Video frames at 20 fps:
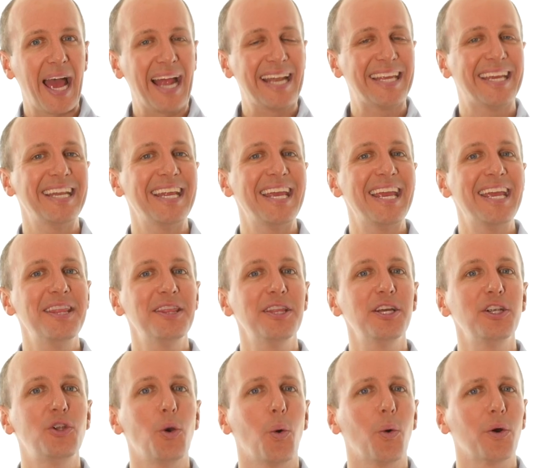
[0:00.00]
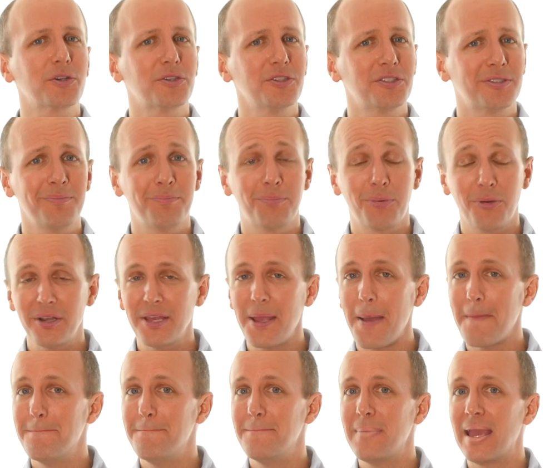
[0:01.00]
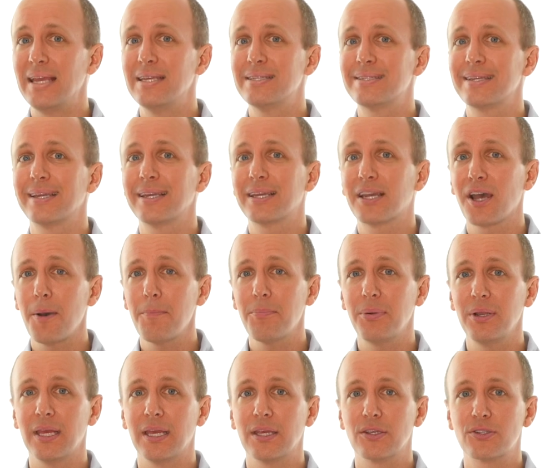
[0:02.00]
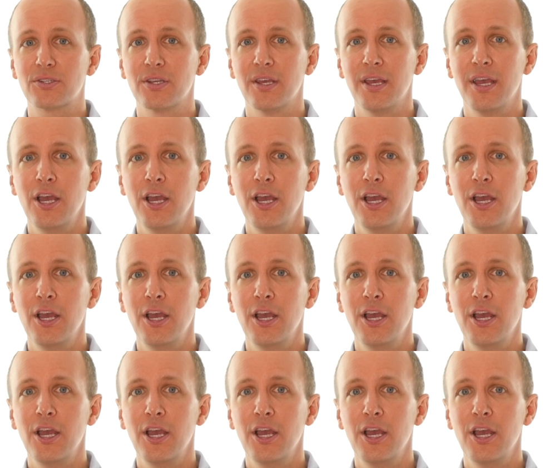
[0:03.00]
I'd get in the door to some pretty amazing companies.